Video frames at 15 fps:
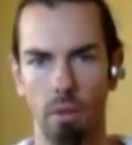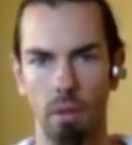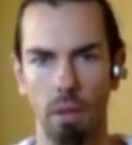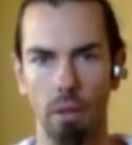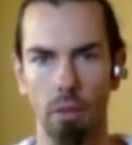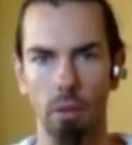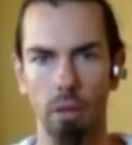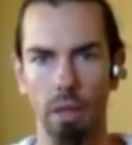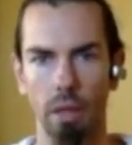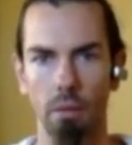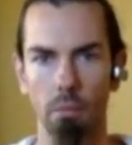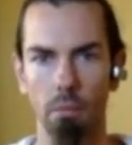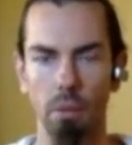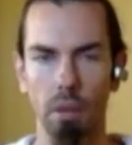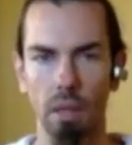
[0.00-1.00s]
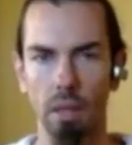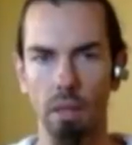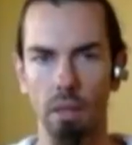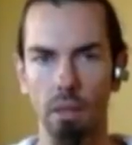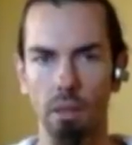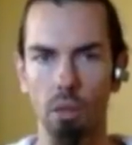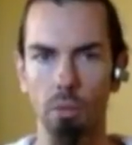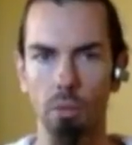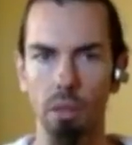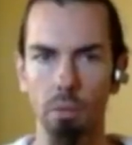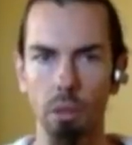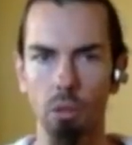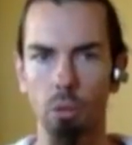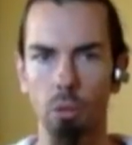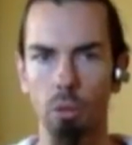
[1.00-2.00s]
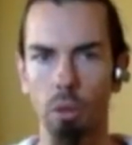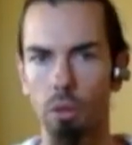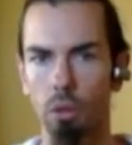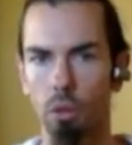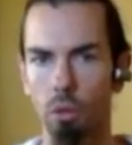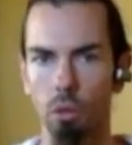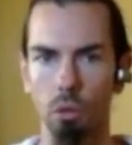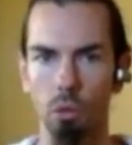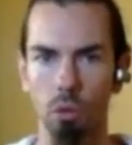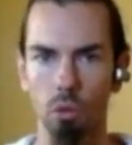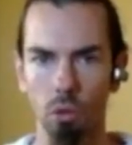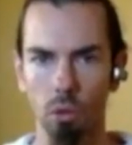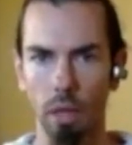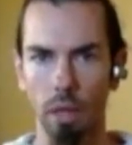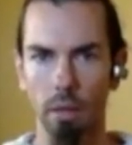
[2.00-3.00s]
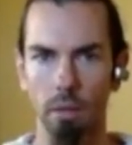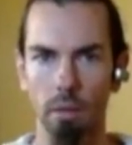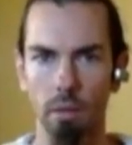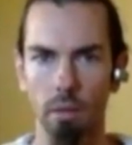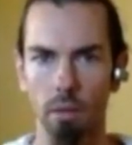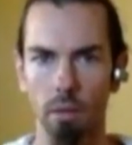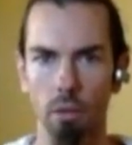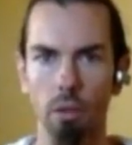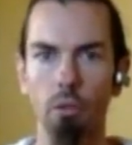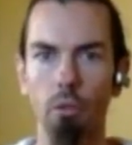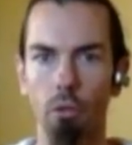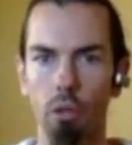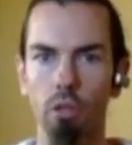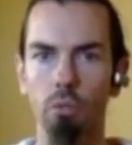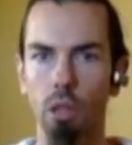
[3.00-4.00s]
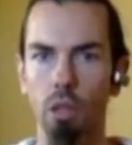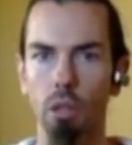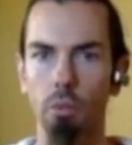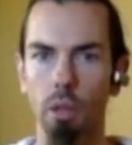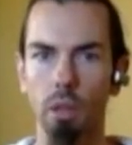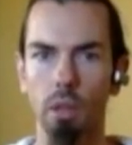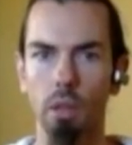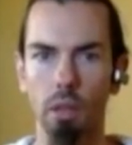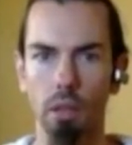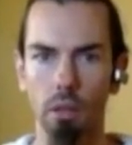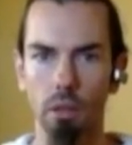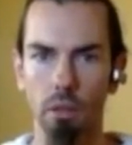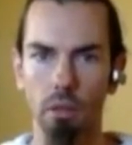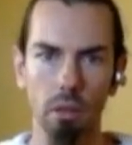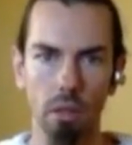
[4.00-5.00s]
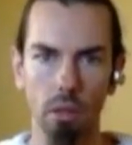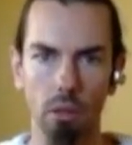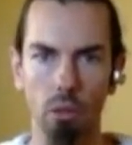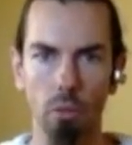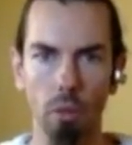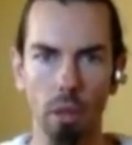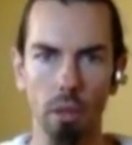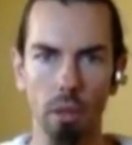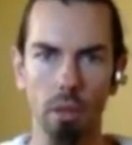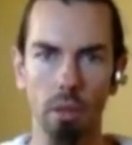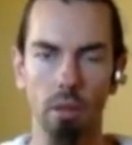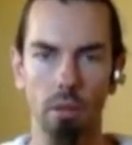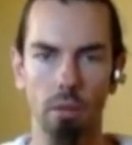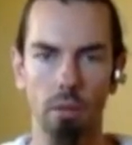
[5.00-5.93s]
And you can play a little bit between the two so that the difference becomes clear in your mind.